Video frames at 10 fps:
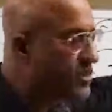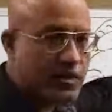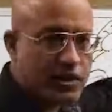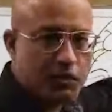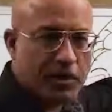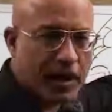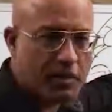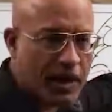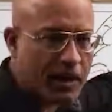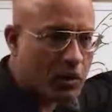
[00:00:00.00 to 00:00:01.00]
this red,
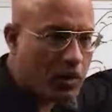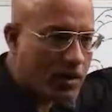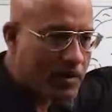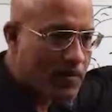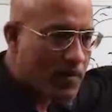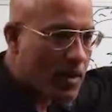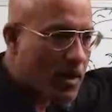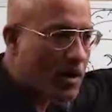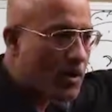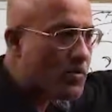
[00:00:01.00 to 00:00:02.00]
red molecule?
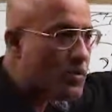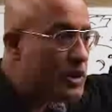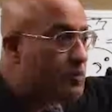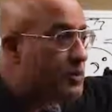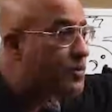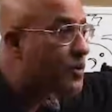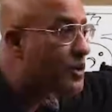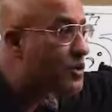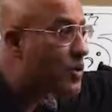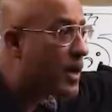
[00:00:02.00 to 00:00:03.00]
GP41.
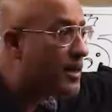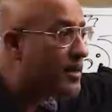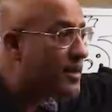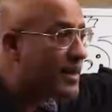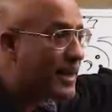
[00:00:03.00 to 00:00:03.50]
GP41.